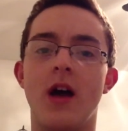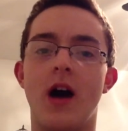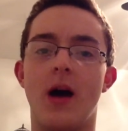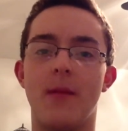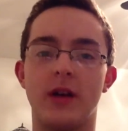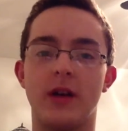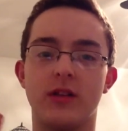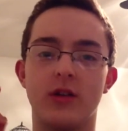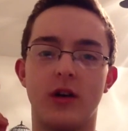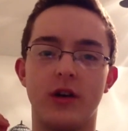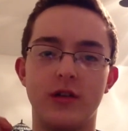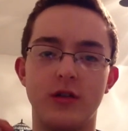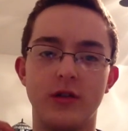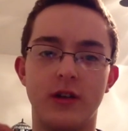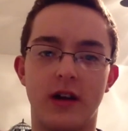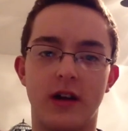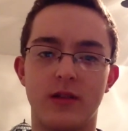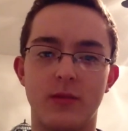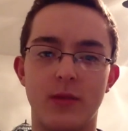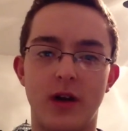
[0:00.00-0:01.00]
I'm going to talk to you
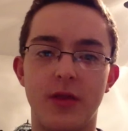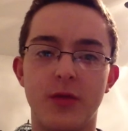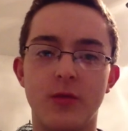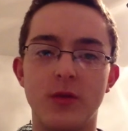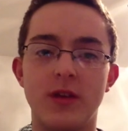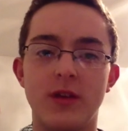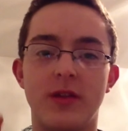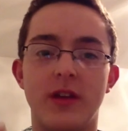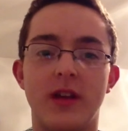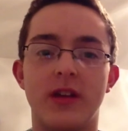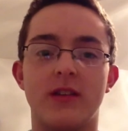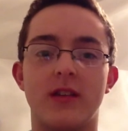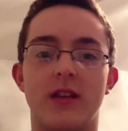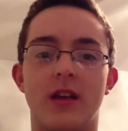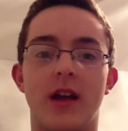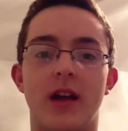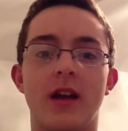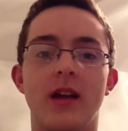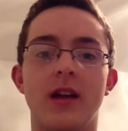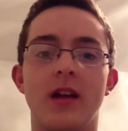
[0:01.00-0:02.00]
guys about three things
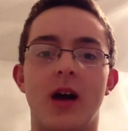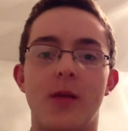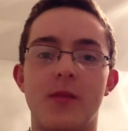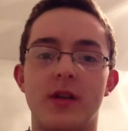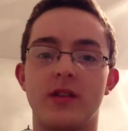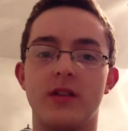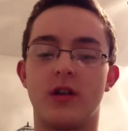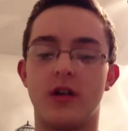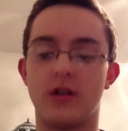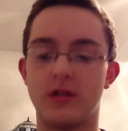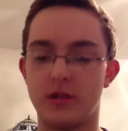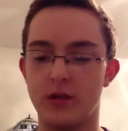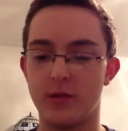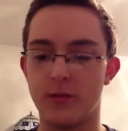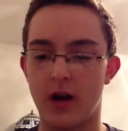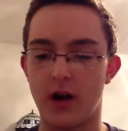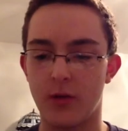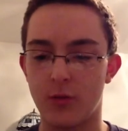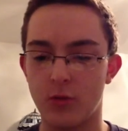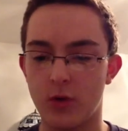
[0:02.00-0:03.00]
today. I'm going to talk to you
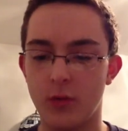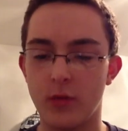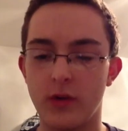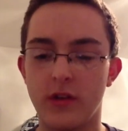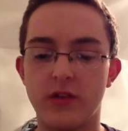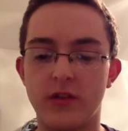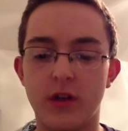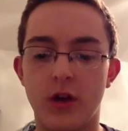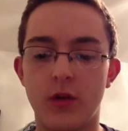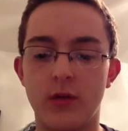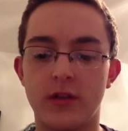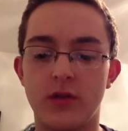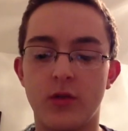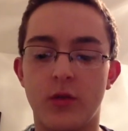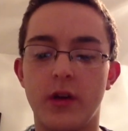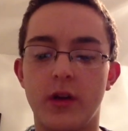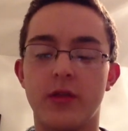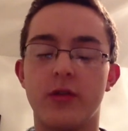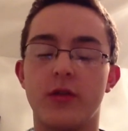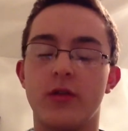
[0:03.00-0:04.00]
about what we saw at
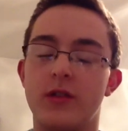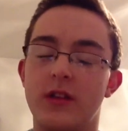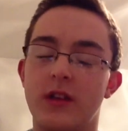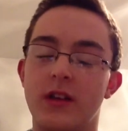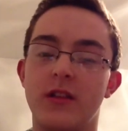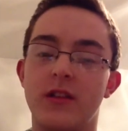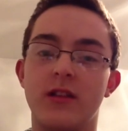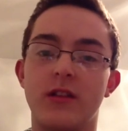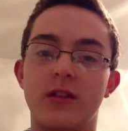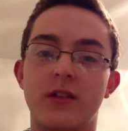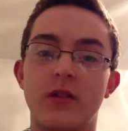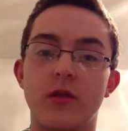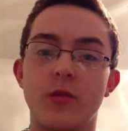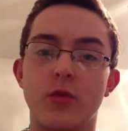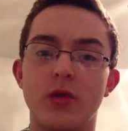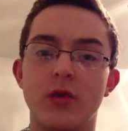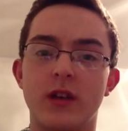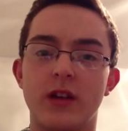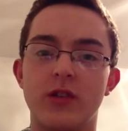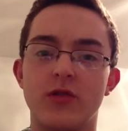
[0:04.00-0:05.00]
2013's
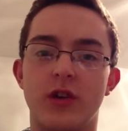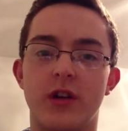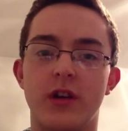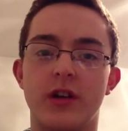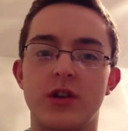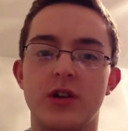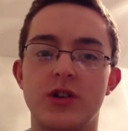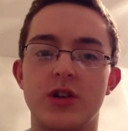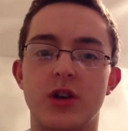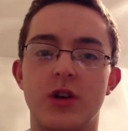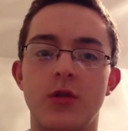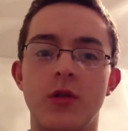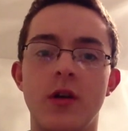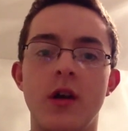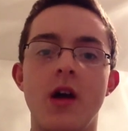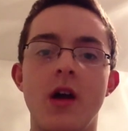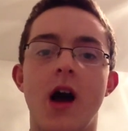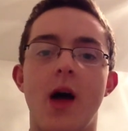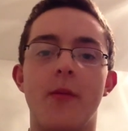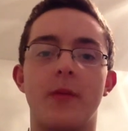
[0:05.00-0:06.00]
Consumer Electronics Show.
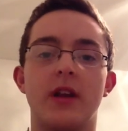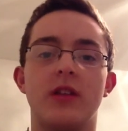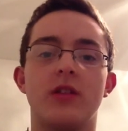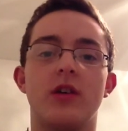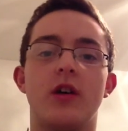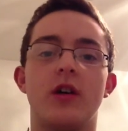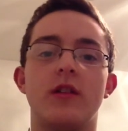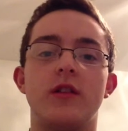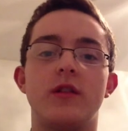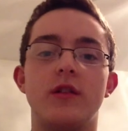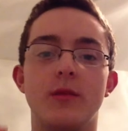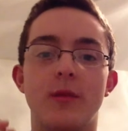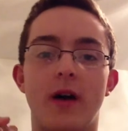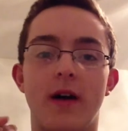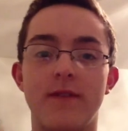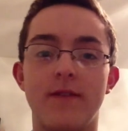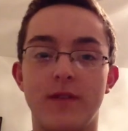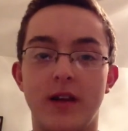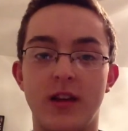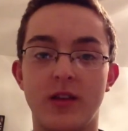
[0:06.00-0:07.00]
I'm going to talk to you
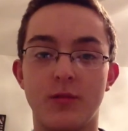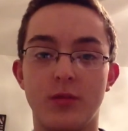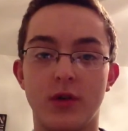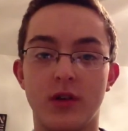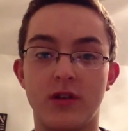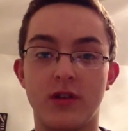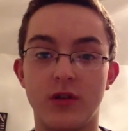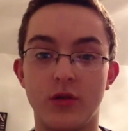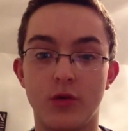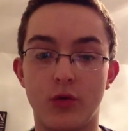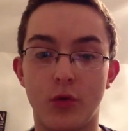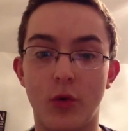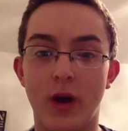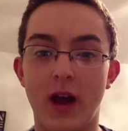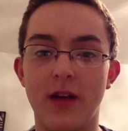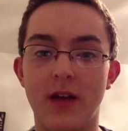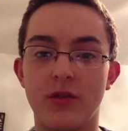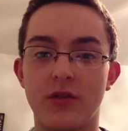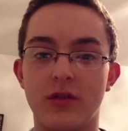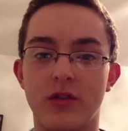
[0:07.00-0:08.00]
about Facebook's new
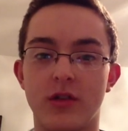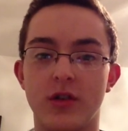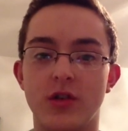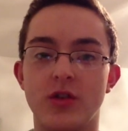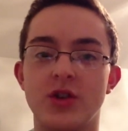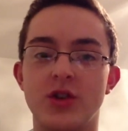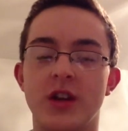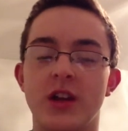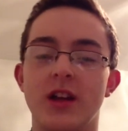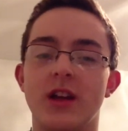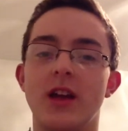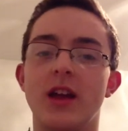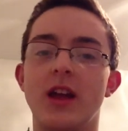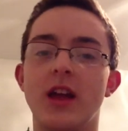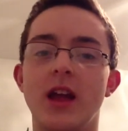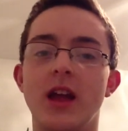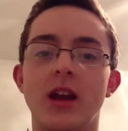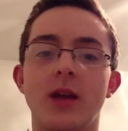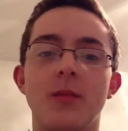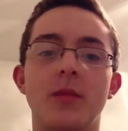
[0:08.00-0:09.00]
graph search.
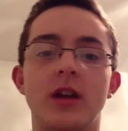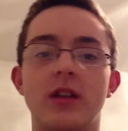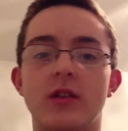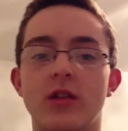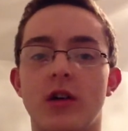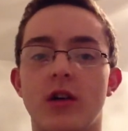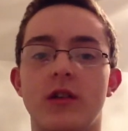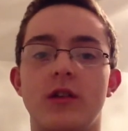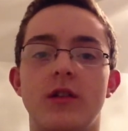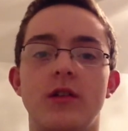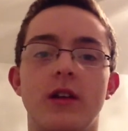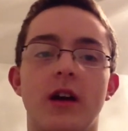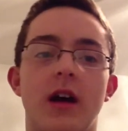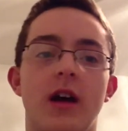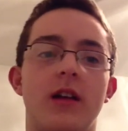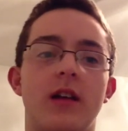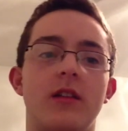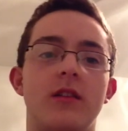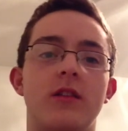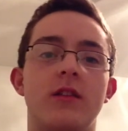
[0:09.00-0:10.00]
And I'm going to talk to you
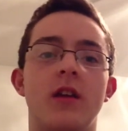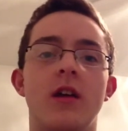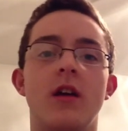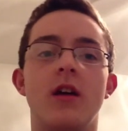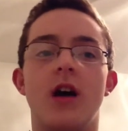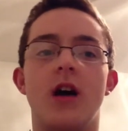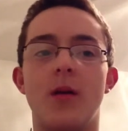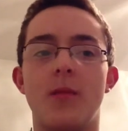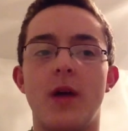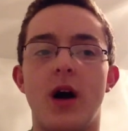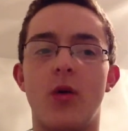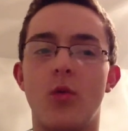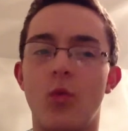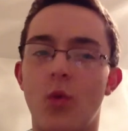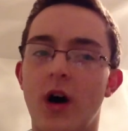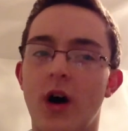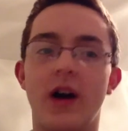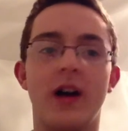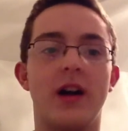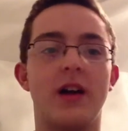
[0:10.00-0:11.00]
guys about
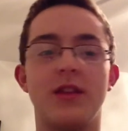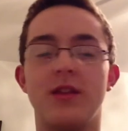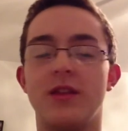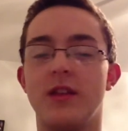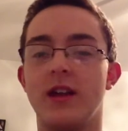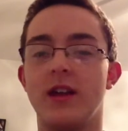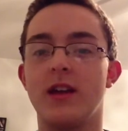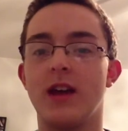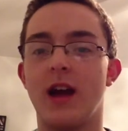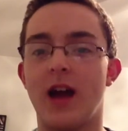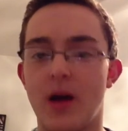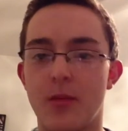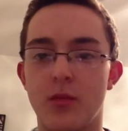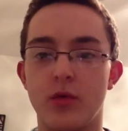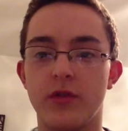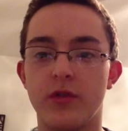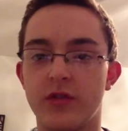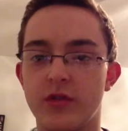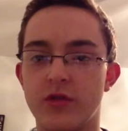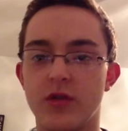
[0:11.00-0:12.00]
why I think
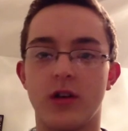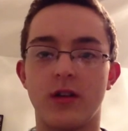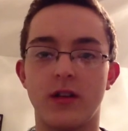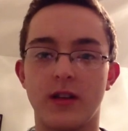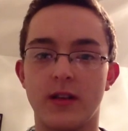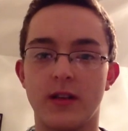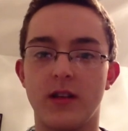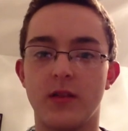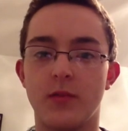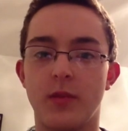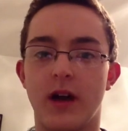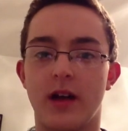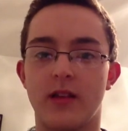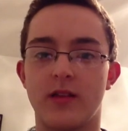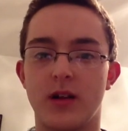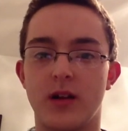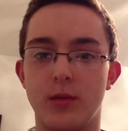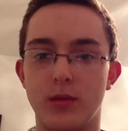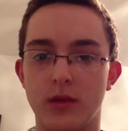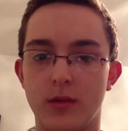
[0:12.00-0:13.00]
Apple's struggling these past
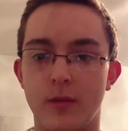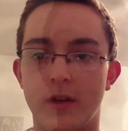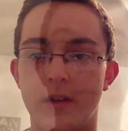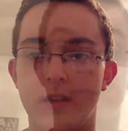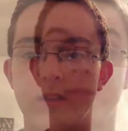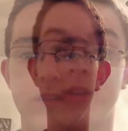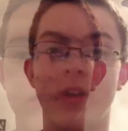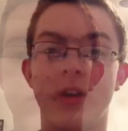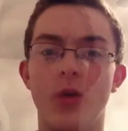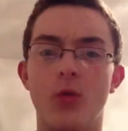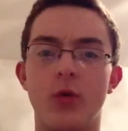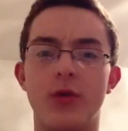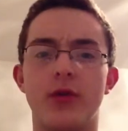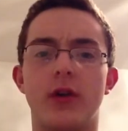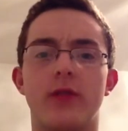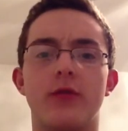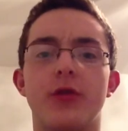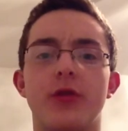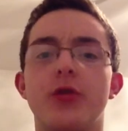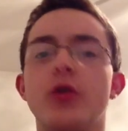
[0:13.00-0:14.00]
couple of months. With
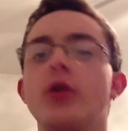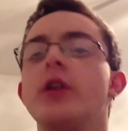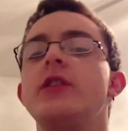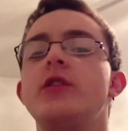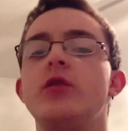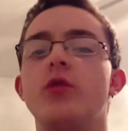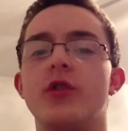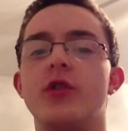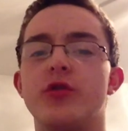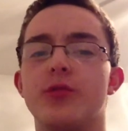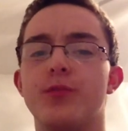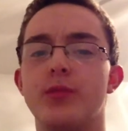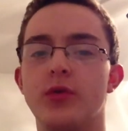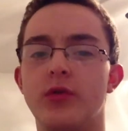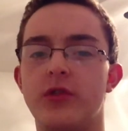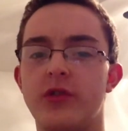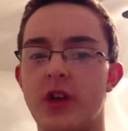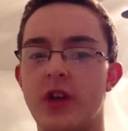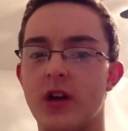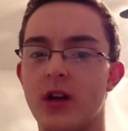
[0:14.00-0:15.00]
over 3,200
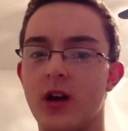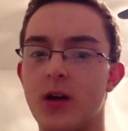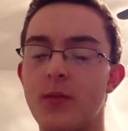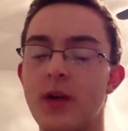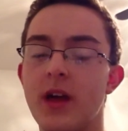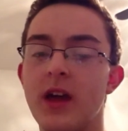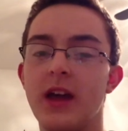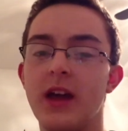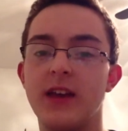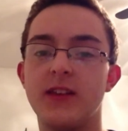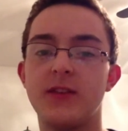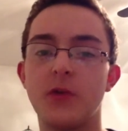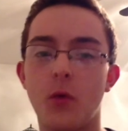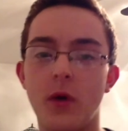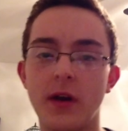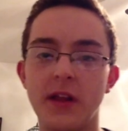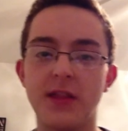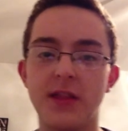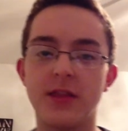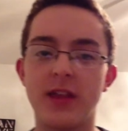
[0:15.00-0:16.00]
booths set up and
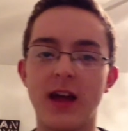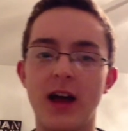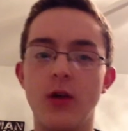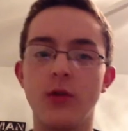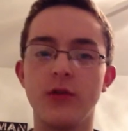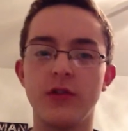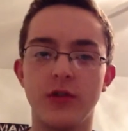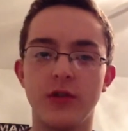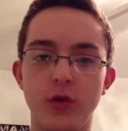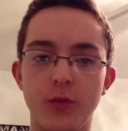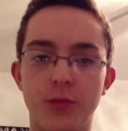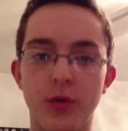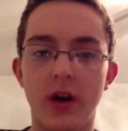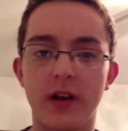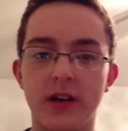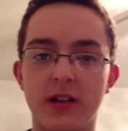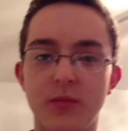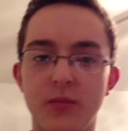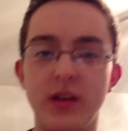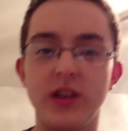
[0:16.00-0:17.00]
20,000 new
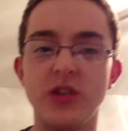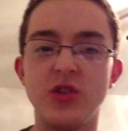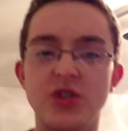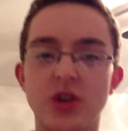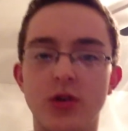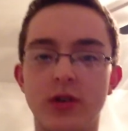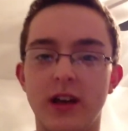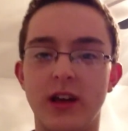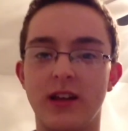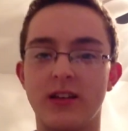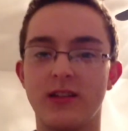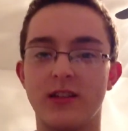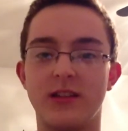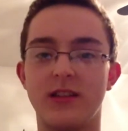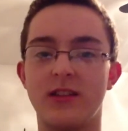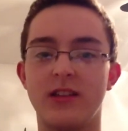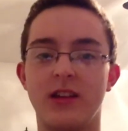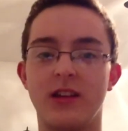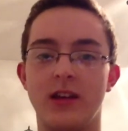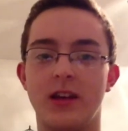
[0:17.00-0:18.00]
products being showcased at
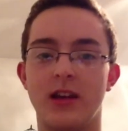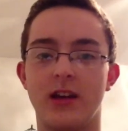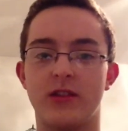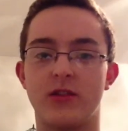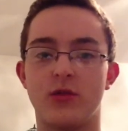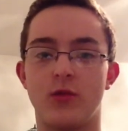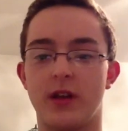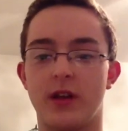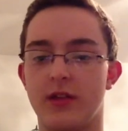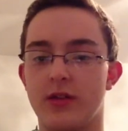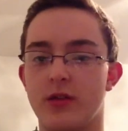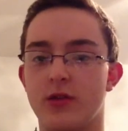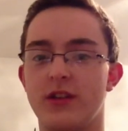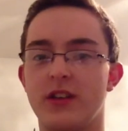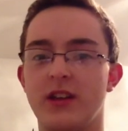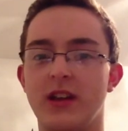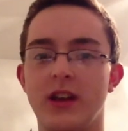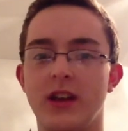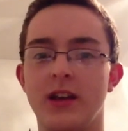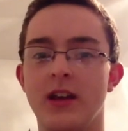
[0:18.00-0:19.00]
CES
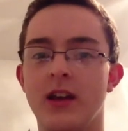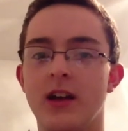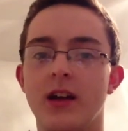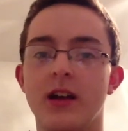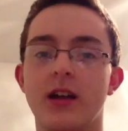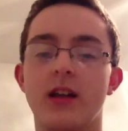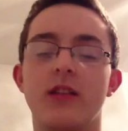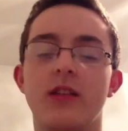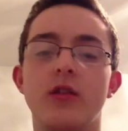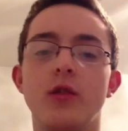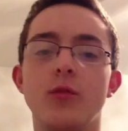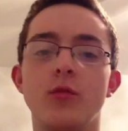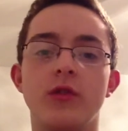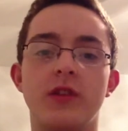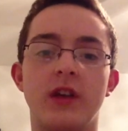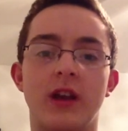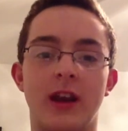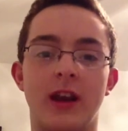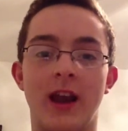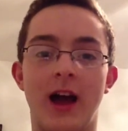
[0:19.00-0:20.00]
2013,
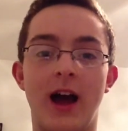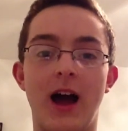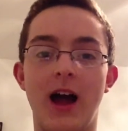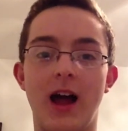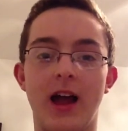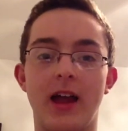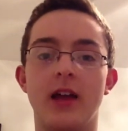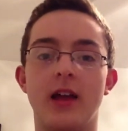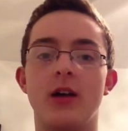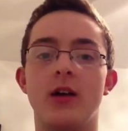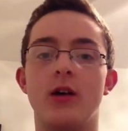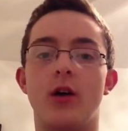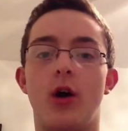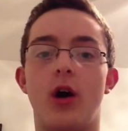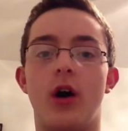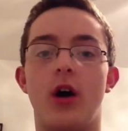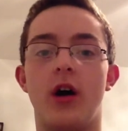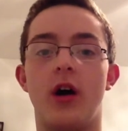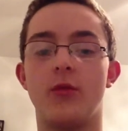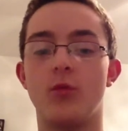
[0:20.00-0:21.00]
consumers get an eye
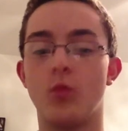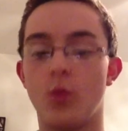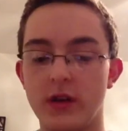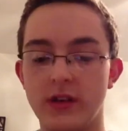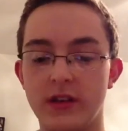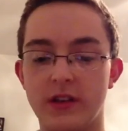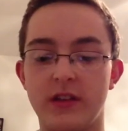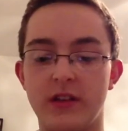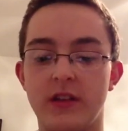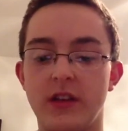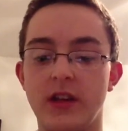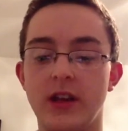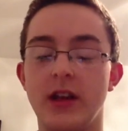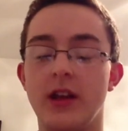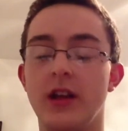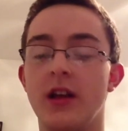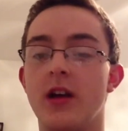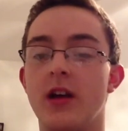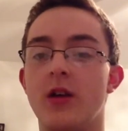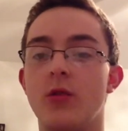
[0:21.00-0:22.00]
on what to
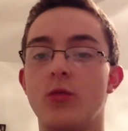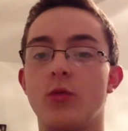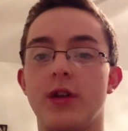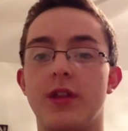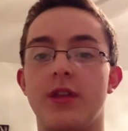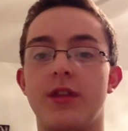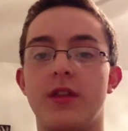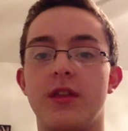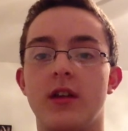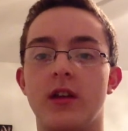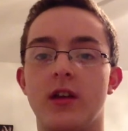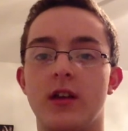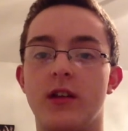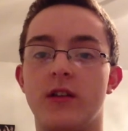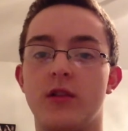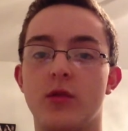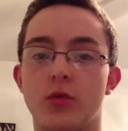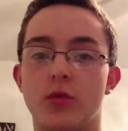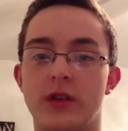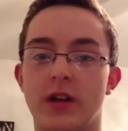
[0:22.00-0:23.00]
see with
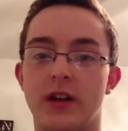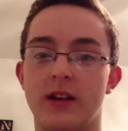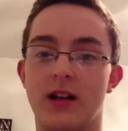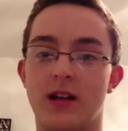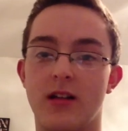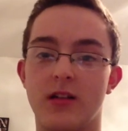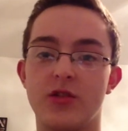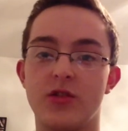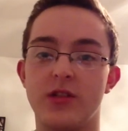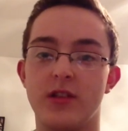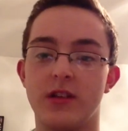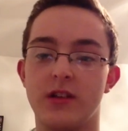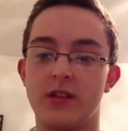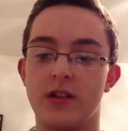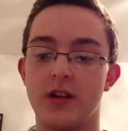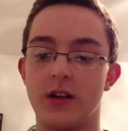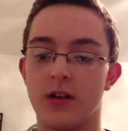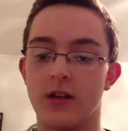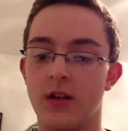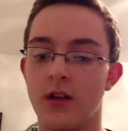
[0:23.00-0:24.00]
consumer technology
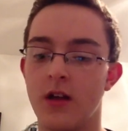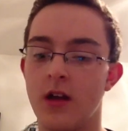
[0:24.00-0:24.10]
this year.